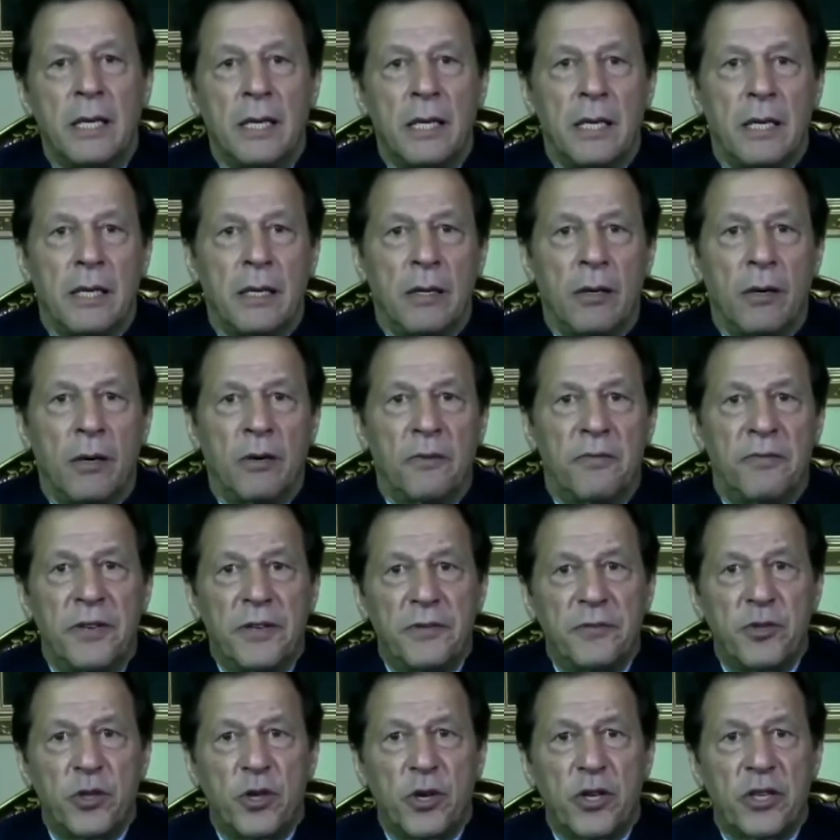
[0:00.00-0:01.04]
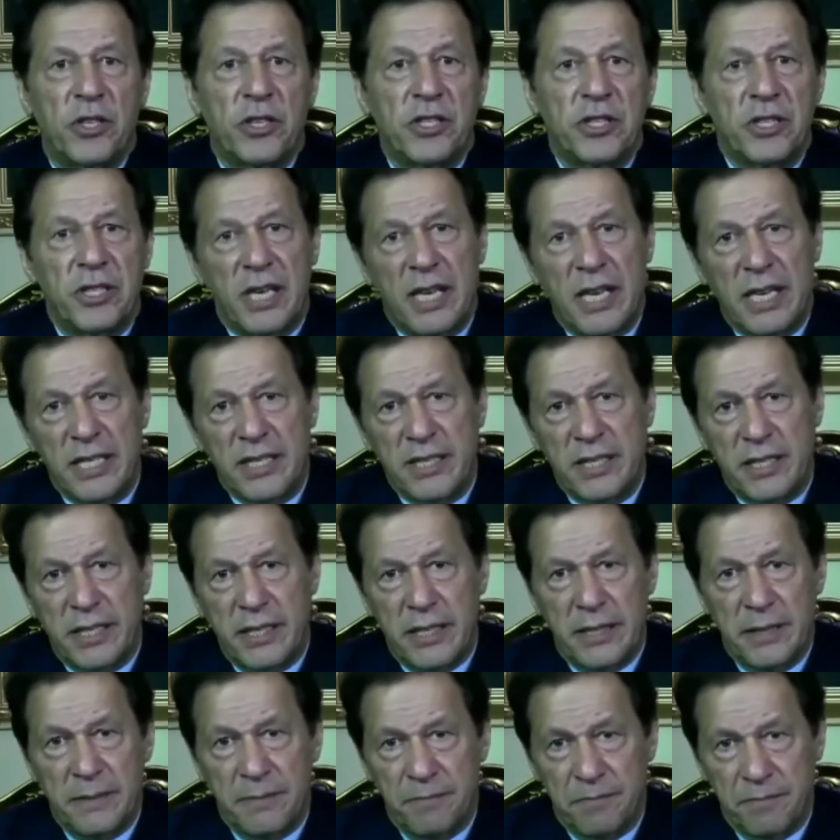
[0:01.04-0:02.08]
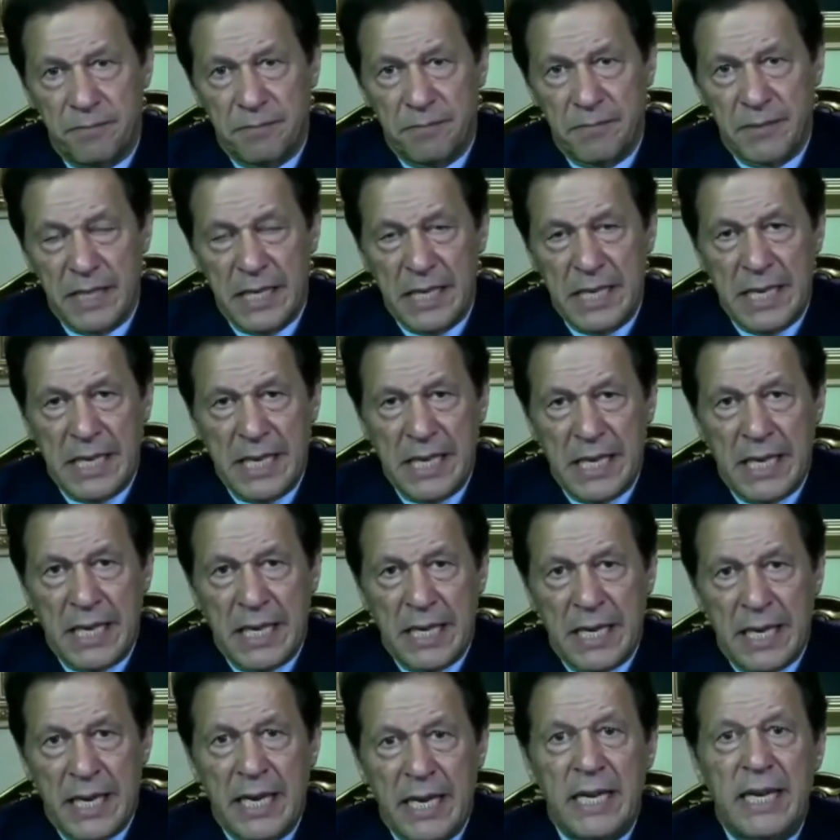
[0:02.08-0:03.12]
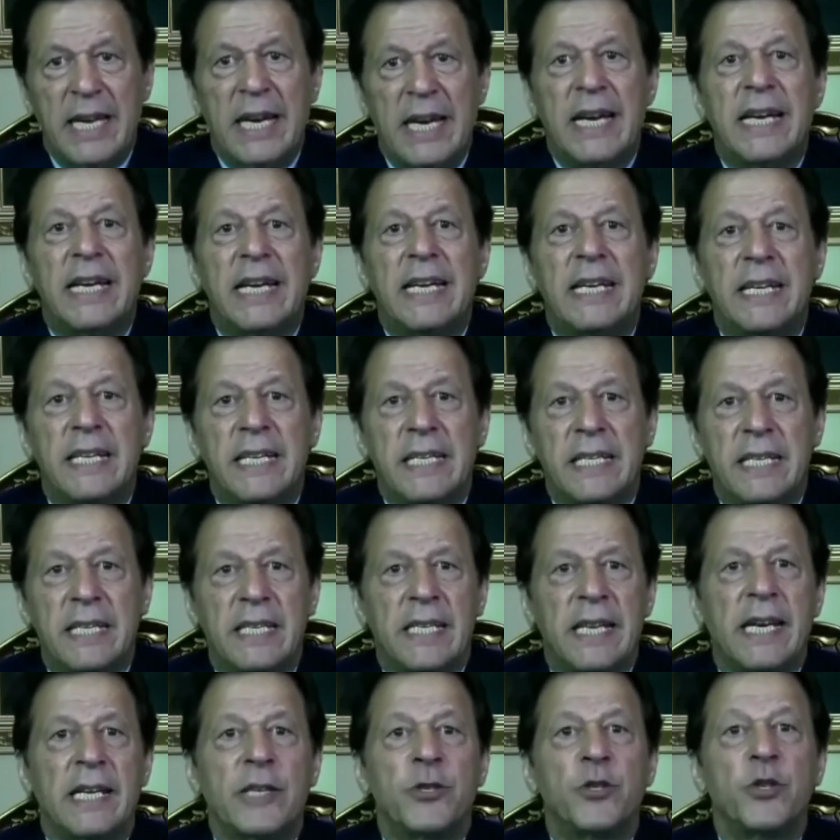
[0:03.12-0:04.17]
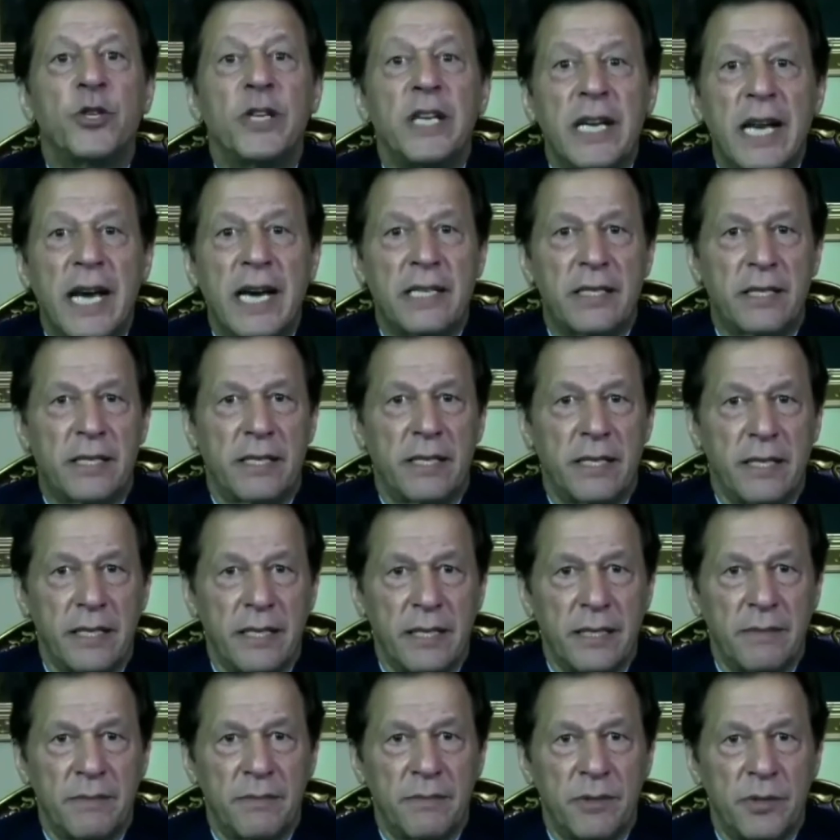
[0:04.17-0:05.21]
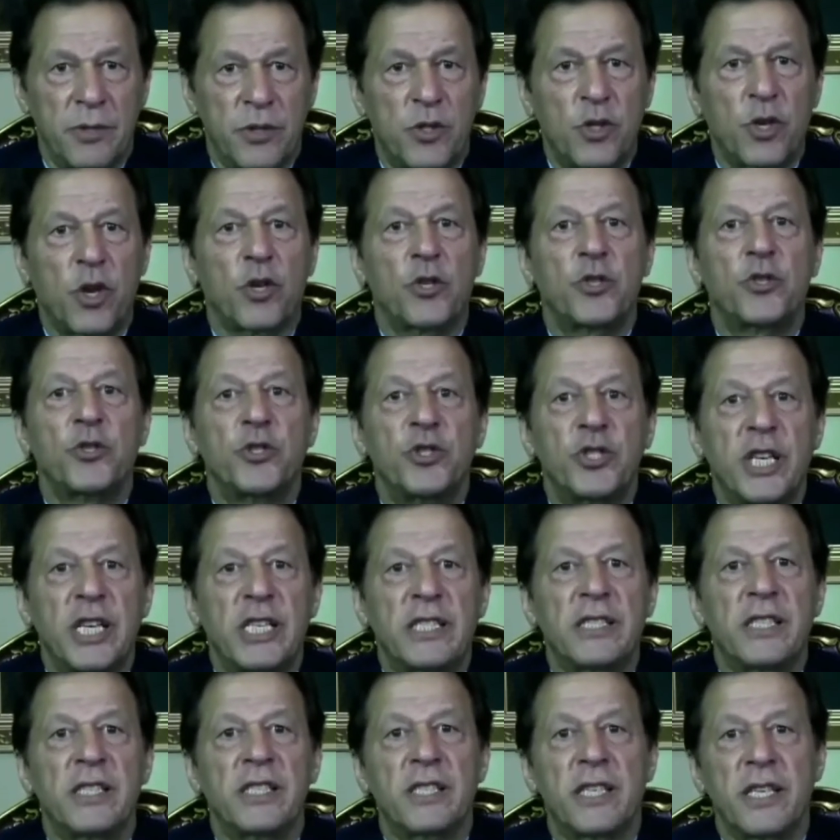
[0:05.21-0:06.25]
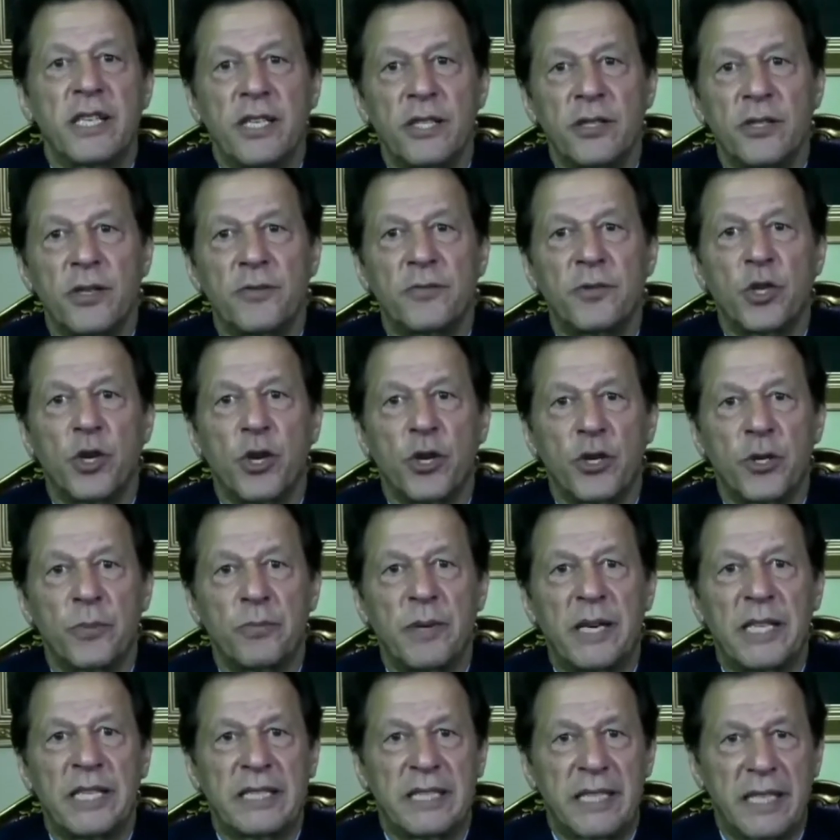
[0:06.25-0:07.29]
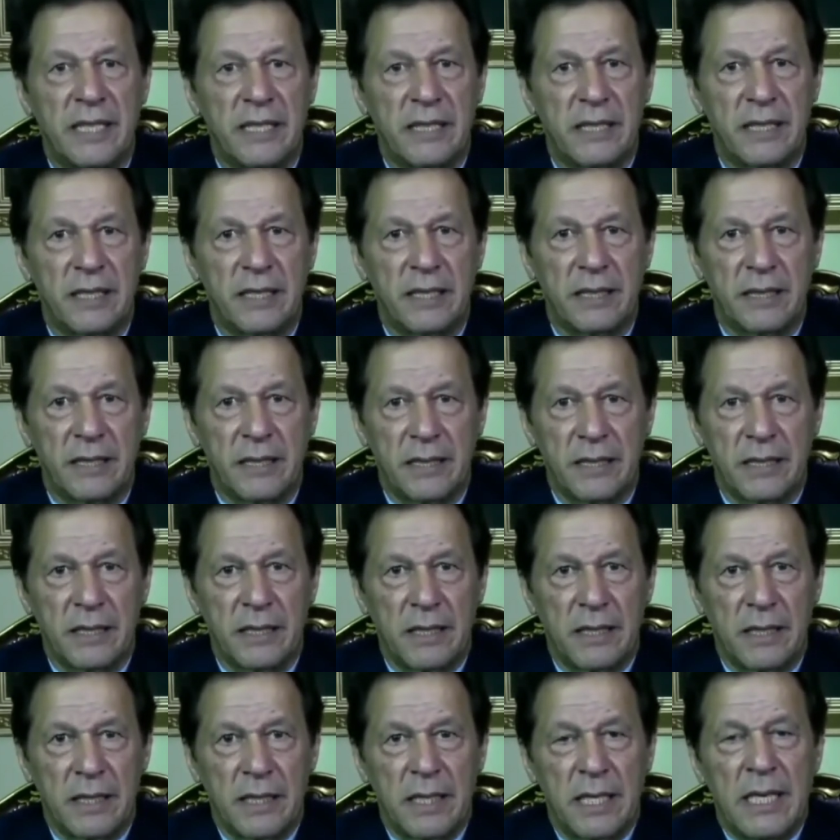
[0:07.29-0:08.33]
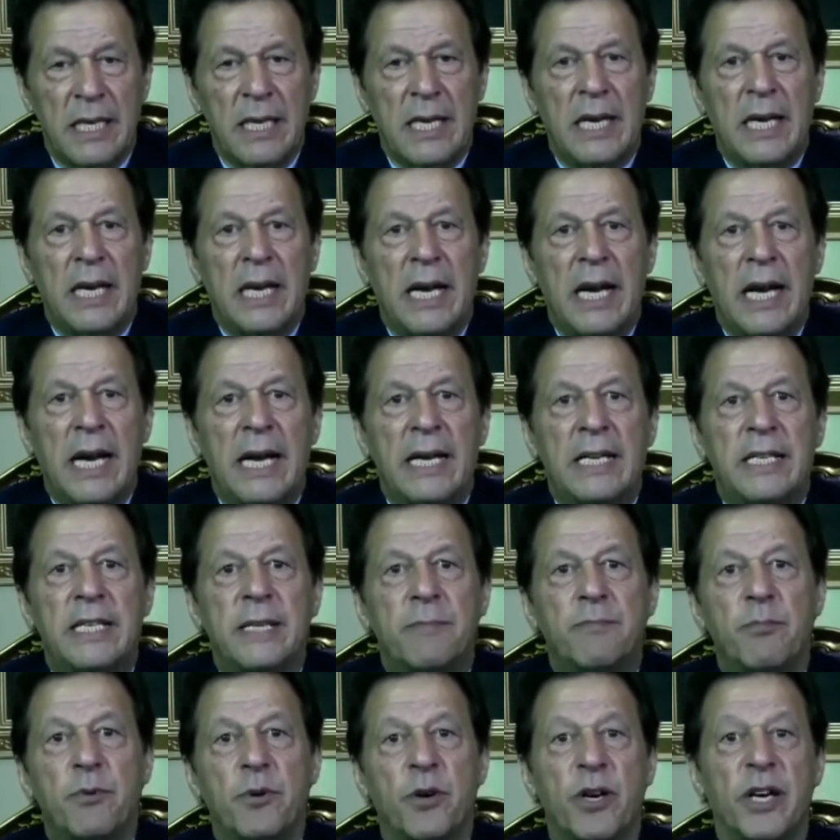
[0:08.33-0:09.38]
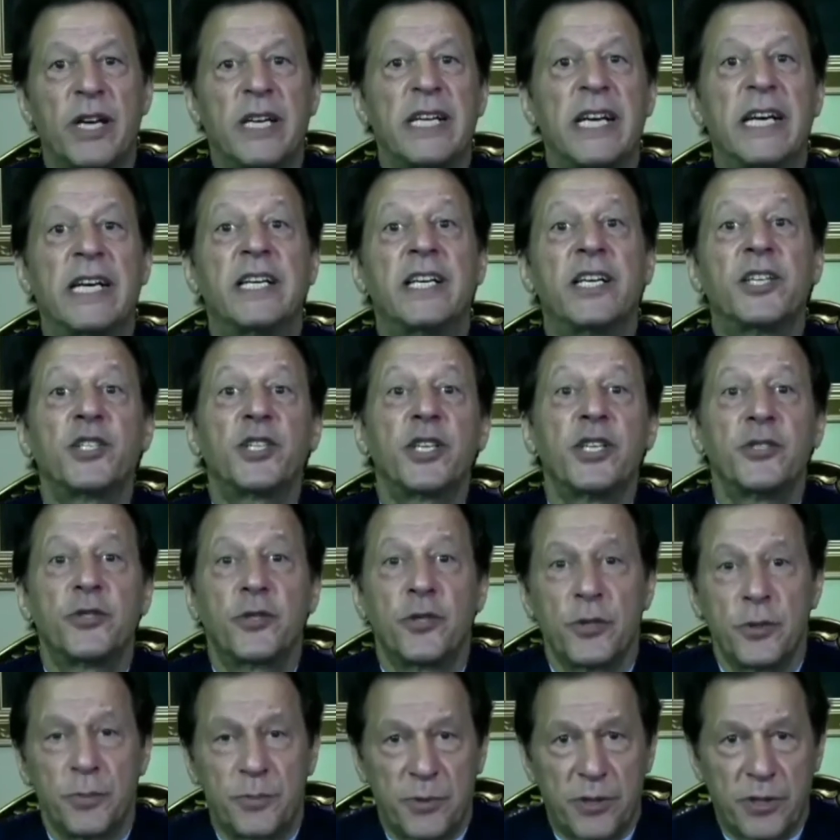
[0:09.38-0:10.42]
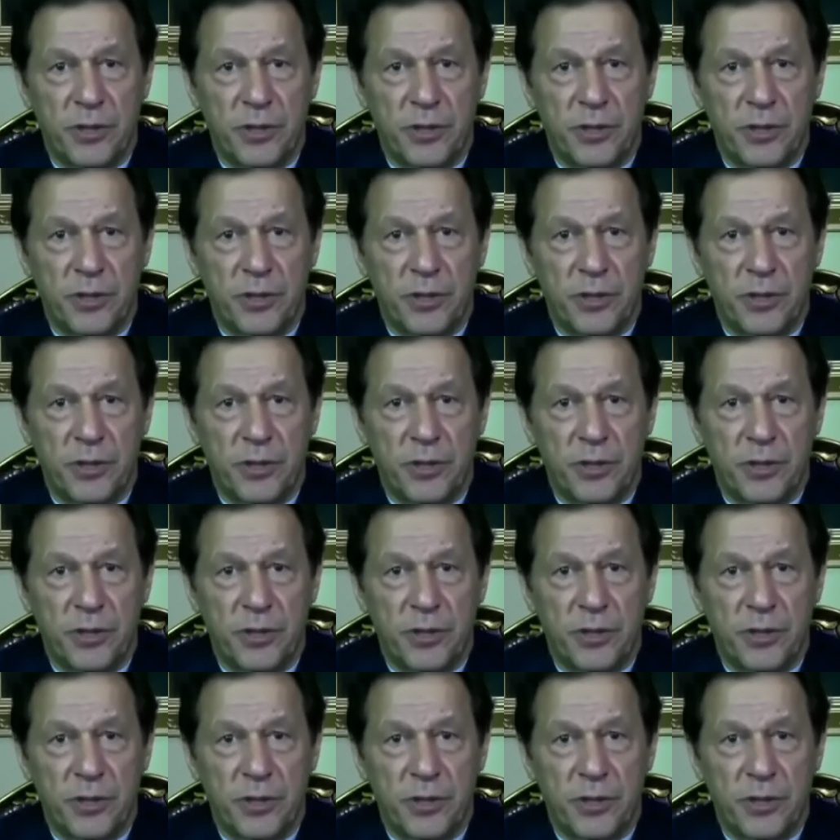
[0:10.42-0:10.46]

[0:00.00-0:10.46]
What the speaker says: On 5th August last year, India illegally and unilaterally sought to change the status of the occupied territories and deployed additional troops,